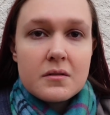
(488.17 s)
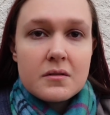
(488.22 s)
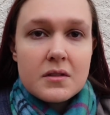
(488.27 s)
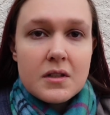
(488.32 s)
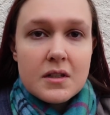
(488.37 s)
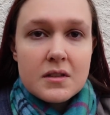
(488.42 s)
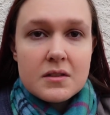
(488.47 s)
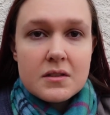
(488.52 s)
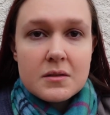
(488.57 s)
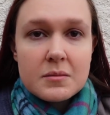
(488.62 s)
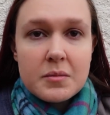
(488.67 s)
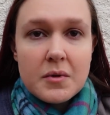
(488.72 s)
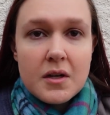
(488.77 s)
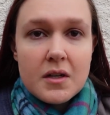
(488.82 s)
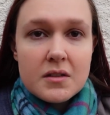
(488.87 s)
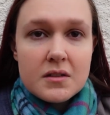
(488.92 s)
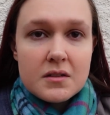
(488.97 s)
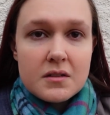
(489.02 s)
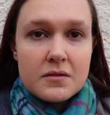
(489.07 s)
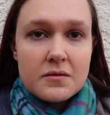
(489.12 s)
tested
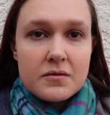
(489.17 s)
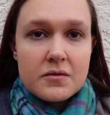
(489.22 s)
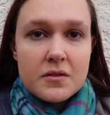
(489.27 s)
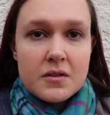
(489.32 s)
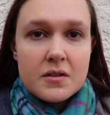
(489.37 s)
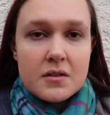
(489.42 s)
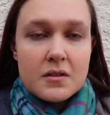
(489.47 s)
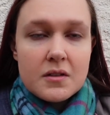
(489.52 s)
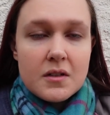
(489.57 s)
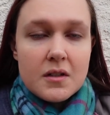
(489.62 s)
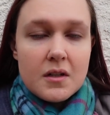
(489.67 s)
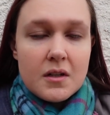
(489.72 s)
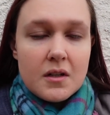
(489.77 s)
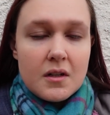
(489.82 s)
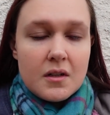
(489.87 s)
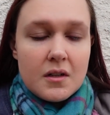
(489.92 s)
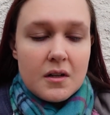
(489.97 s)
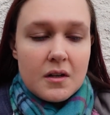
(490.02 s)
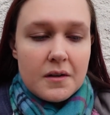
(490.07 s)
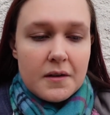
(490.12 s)
positive for
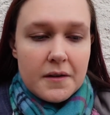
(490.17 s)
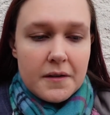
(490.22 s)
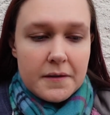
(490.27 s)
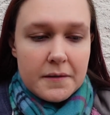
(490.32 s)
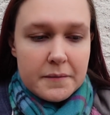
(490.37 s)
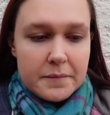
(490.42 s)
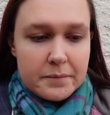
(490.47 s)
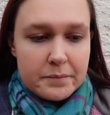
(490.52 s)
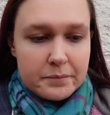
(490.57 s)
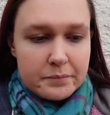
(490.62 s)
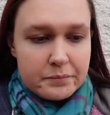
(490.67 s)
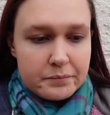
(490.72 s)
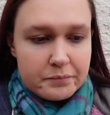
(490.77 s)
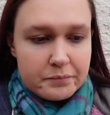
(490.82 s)
um,